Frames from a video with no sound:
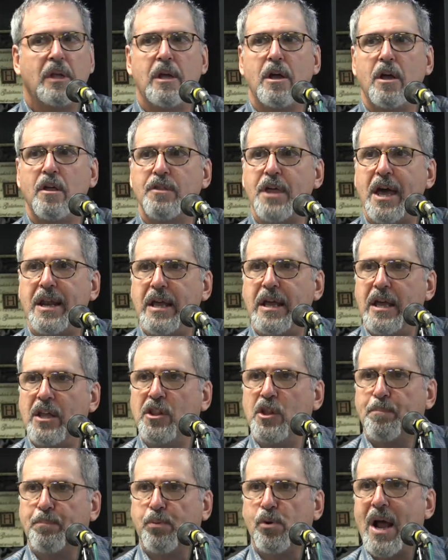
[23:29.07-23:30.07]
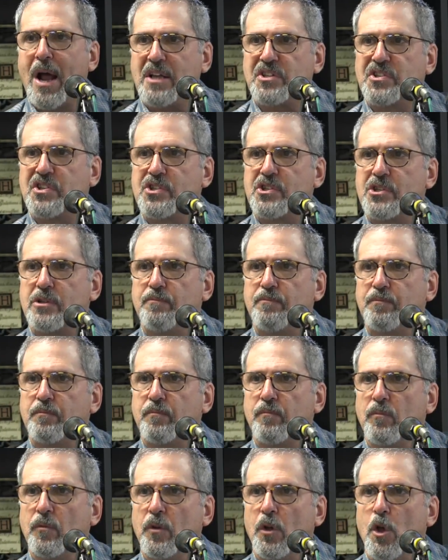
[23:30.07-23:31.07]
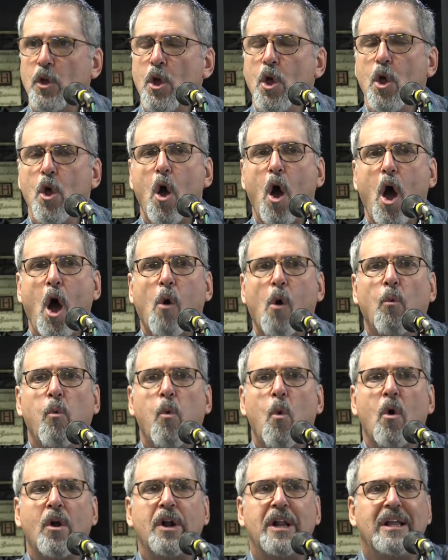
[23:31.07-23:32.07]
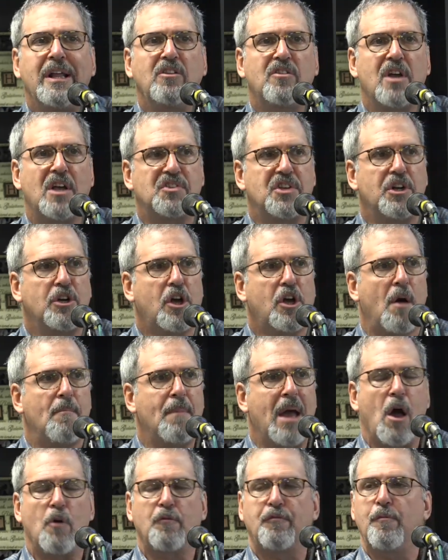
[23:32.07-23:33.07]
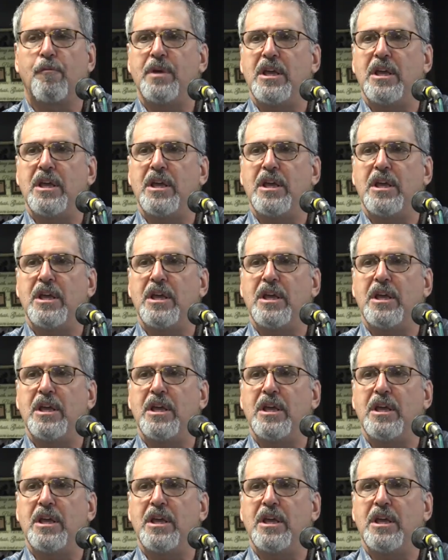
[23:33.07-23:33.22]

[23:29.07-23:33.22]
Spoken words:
that in the press a warning doesn't come out from